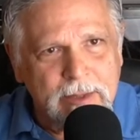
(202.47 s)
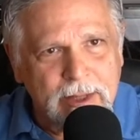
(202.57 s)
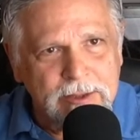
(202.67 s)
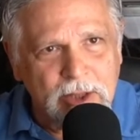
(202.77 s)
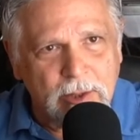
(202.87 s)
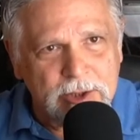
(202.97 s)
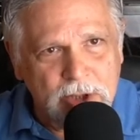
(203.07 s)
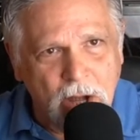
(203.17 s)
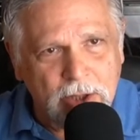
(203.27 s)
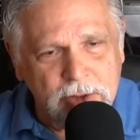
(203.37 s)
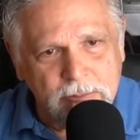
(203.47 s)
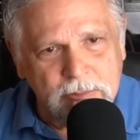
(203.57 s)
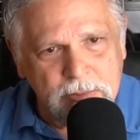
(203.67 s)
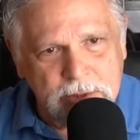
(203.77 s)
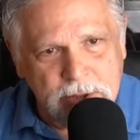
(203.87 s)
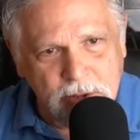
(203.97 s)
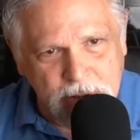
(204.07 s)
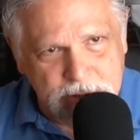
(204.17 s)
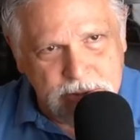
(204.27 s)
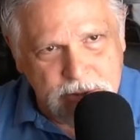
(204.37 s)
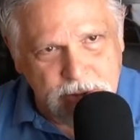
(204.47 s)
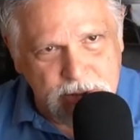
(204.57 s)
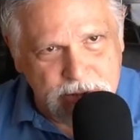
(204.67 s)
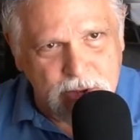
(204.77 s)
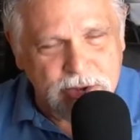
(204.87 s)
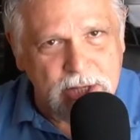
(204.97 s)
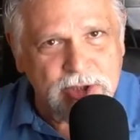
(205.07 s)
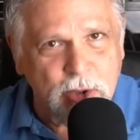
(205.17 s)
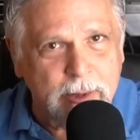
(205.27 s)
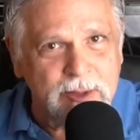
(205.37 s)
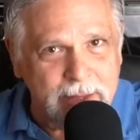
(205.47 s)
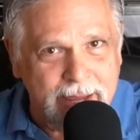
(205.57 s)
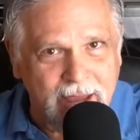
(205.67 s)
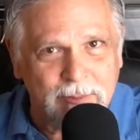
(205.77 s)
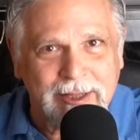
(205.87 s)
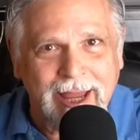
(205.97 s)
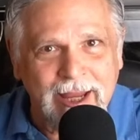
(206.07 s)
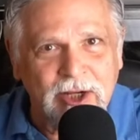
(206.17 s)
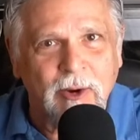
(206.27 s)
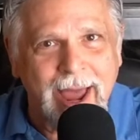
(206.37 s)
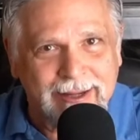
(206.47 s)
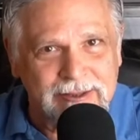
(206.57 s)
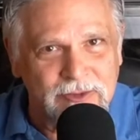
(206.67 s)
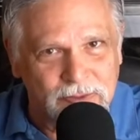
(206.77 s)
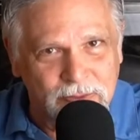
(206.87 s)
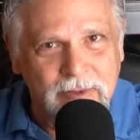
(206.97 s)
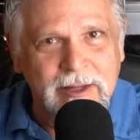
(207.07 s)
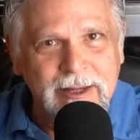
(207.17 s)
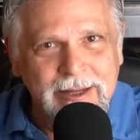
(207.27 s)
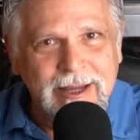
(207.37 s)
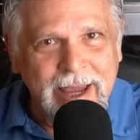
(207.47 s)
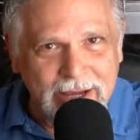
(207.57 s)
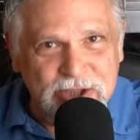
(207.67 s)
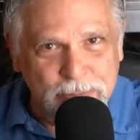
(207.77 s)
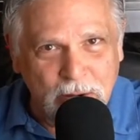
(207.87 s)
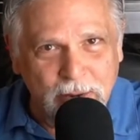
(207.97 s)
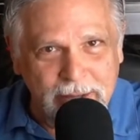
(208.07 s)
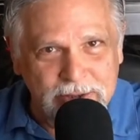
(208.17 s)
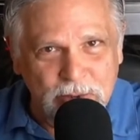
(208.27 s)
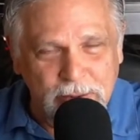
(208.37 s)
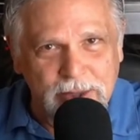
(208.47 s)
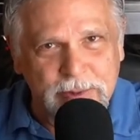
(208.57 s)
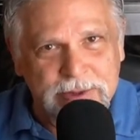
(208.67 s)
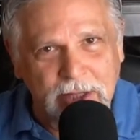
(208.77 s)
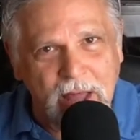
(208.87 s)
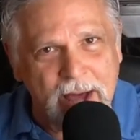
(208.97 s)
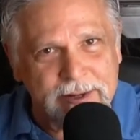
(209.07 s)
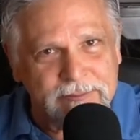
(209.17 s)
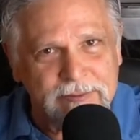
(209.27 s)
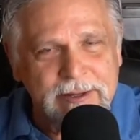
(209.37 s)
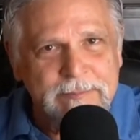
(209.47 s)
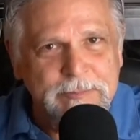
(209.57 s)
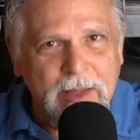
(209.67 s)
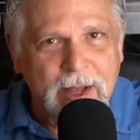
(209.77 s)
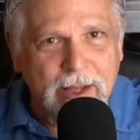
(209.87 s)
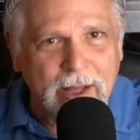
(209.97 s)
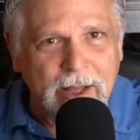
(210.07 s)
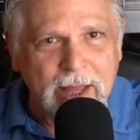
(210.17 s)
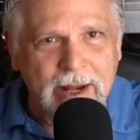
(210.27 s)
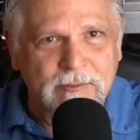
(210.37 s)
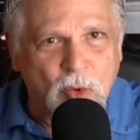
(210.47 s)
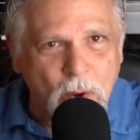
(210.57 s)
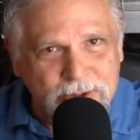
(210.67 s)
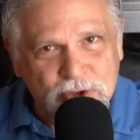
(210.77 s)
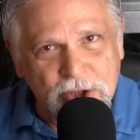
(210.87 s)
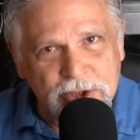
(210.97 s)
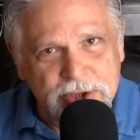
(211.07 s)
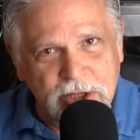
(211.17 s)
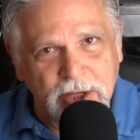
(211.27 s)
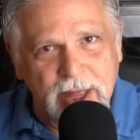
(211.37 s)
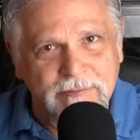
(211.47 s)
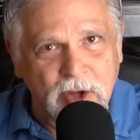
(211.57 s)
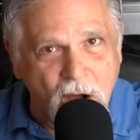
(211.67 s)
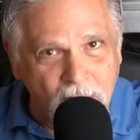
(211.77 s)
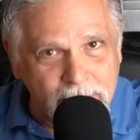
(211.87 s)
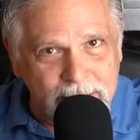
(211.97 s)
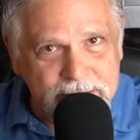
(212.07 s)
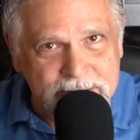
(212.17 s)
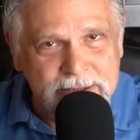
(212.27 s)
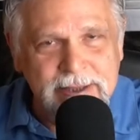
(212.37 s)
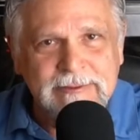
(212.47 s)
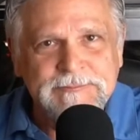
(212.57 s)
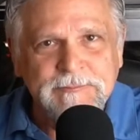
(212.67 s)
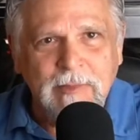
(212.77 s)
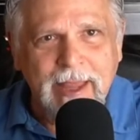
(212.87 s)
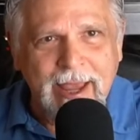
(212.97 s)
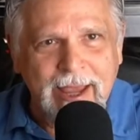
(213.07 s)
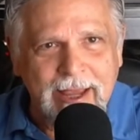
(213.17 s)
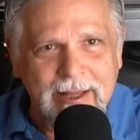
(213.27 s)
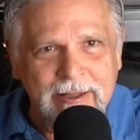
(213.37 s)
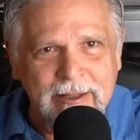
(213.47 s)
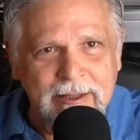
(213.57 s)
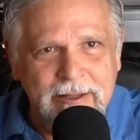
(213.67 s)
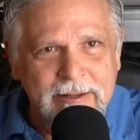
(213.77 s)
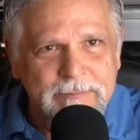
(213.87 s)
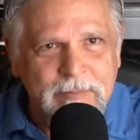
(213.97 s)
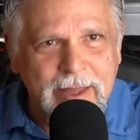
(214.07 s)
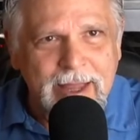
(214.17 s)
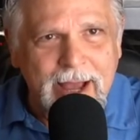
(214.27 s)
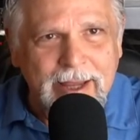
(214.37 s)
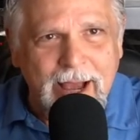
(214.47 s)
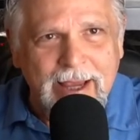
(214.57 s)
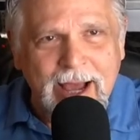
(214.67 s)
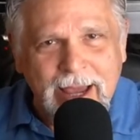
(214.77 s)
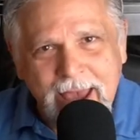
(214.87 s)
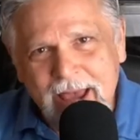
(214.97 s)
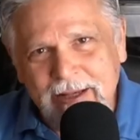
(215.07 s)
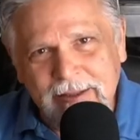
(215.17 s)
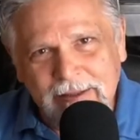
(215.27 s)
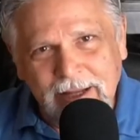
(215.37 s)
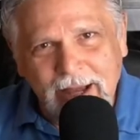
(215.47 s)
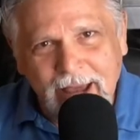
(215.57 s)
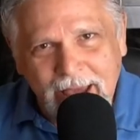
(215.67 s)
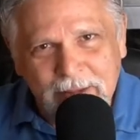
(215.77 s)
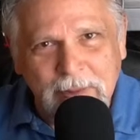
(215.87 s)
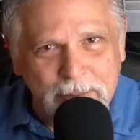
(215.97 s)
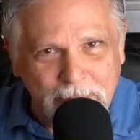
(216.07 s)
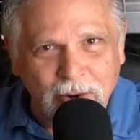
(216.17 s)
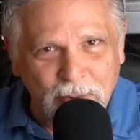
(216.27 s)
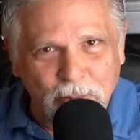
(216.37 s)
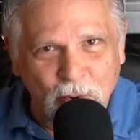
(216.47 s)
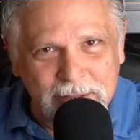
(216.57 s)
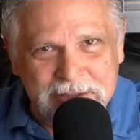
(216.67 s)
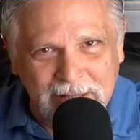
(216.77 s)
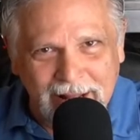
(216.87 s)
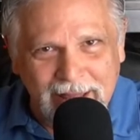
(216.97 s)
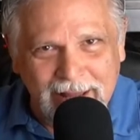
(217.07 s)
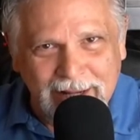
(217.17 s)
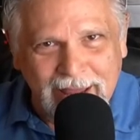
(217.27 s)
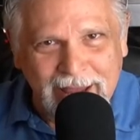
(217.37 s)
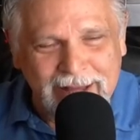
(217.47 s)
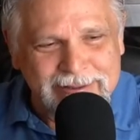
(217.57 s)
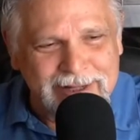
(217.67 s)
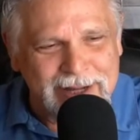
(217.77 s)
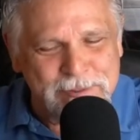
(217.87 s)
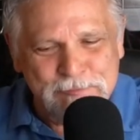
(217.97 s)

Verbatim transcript: you know, a talk to to the association. It quickly became an interactive experience where there was a lot of a, a lot of questions, a lot of comments and I, I, I had I had my powerpoints and I and I had uh,